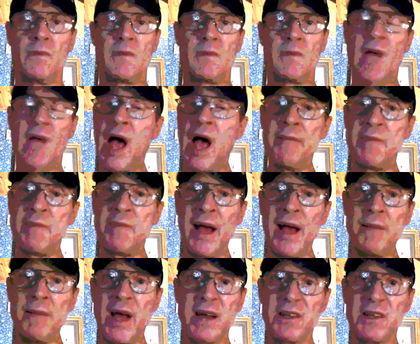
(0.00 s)

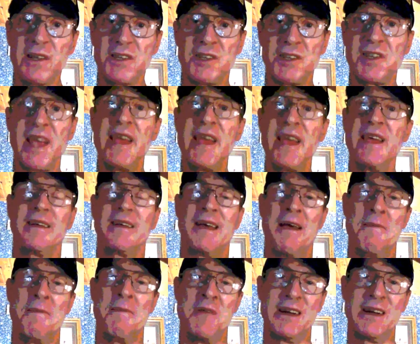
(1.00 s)
I'm not a saint.
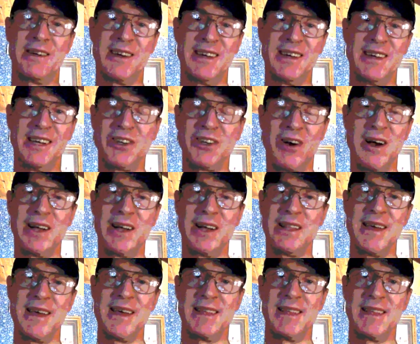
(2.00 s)
I'm not going to talk
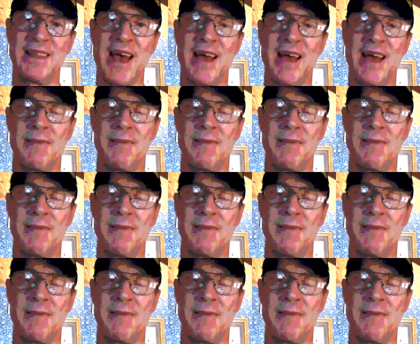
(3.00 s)
like that.